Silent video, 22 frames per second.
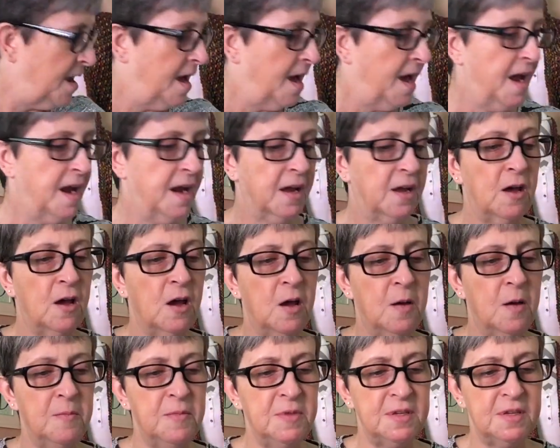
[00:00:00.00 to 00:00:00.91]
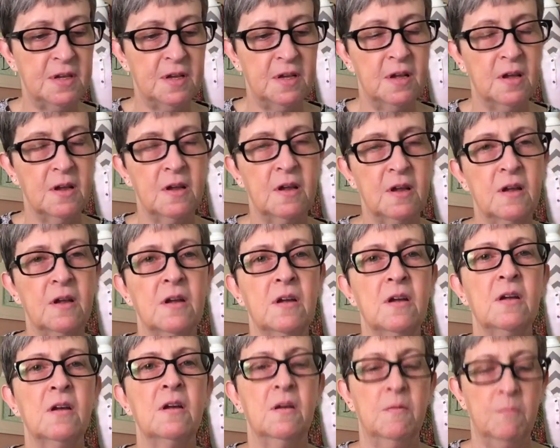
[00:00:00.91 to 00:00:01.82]
And it comes,
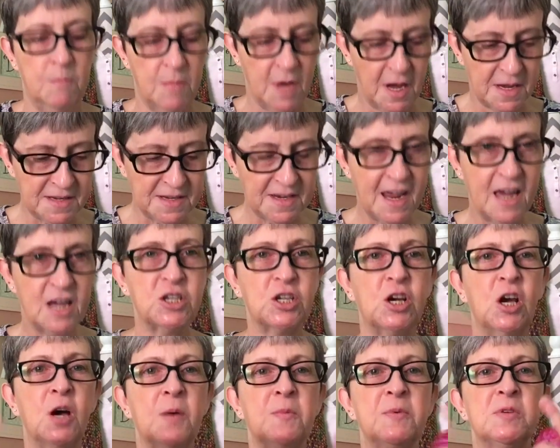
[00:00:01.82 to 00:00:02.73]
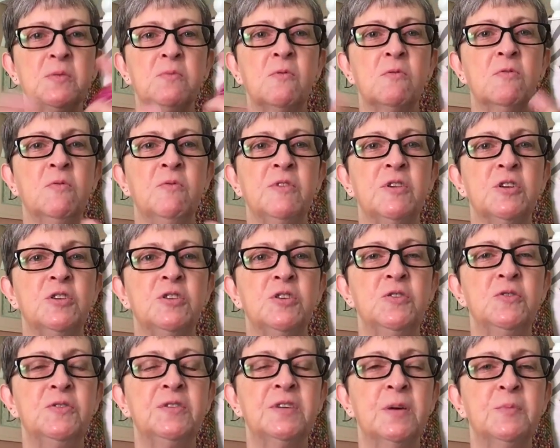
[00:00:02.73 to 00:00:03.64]
Mustache comes with the
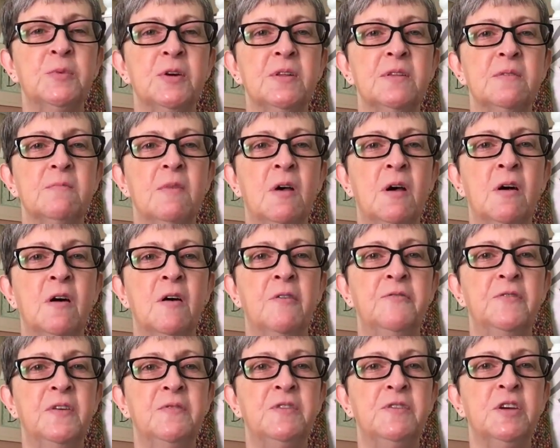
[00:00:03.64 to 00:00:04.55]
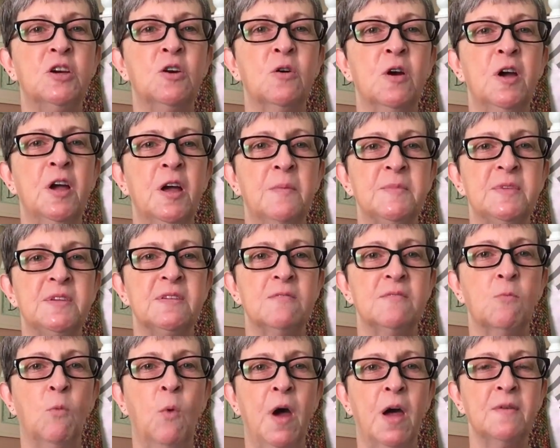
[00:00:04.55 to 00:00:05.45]
two separate 50 grams
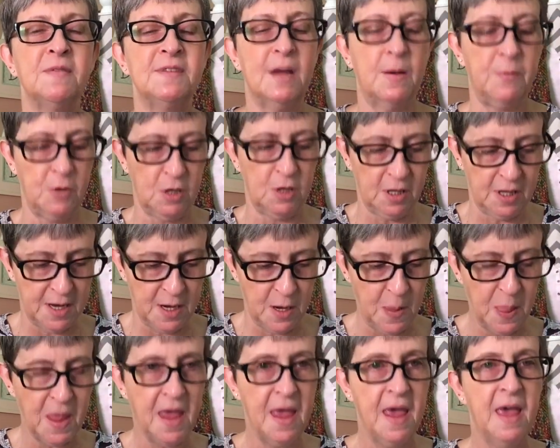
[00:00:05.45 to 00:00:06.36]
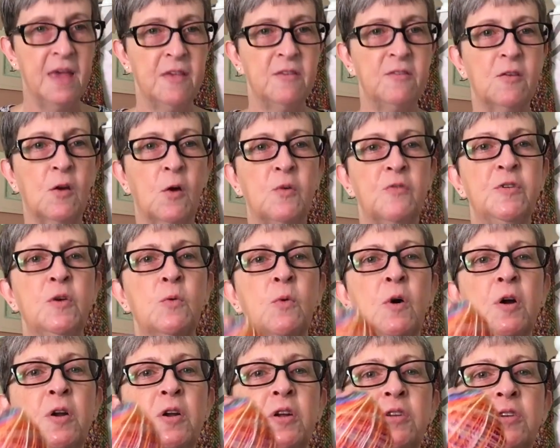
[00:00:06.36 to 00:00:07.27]
wound separately. So if you
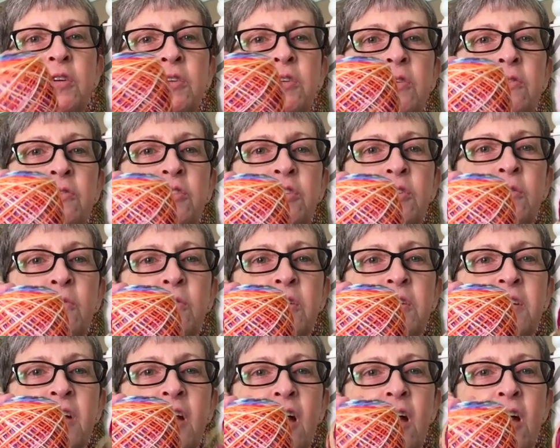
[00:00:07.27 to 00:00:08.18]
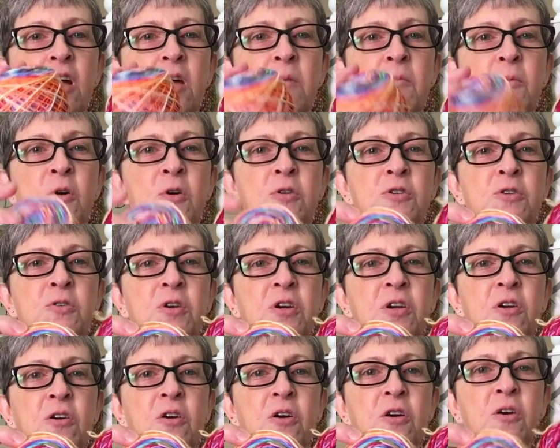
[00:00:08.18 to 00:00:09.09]
wanted to do 2 at a time or 2
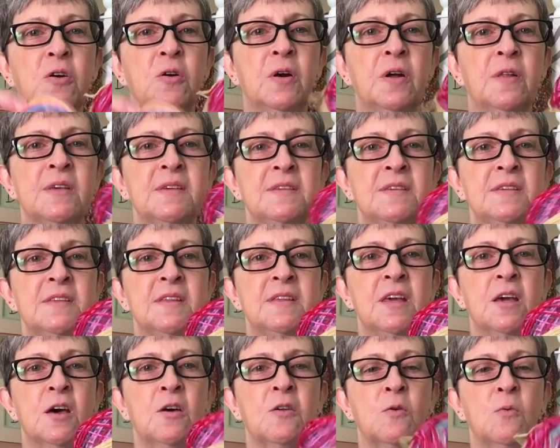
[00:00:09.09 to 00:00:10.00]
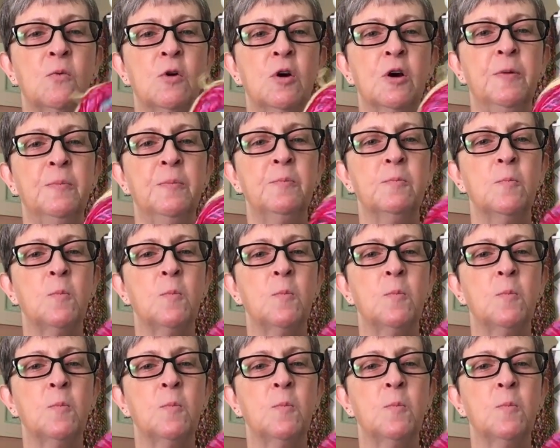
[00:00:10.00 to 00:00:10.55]
concurrent, this is the other one.